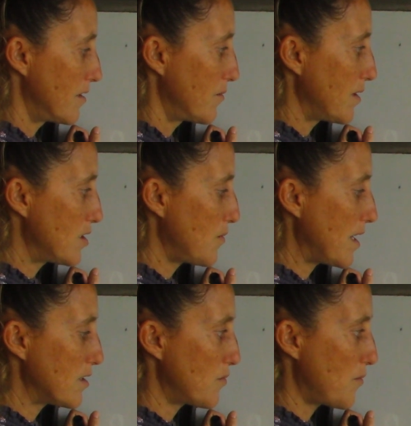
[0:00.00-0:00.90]
Which
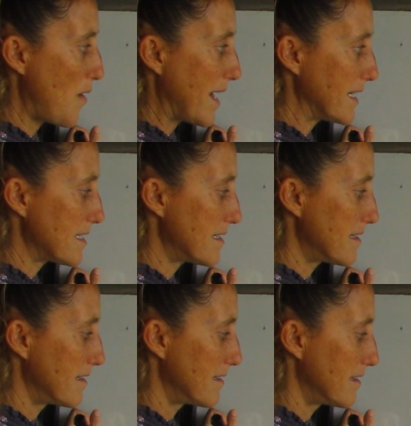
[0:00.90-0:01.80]
way is right?
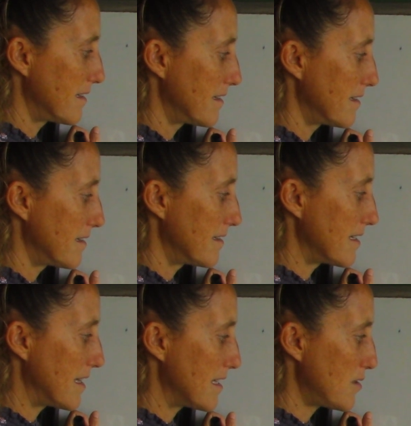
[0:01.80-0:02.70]
Is
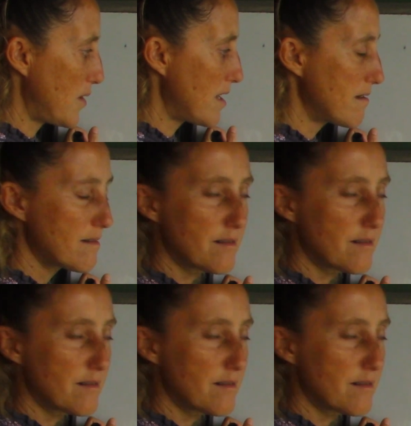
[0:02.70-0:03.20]
it this way?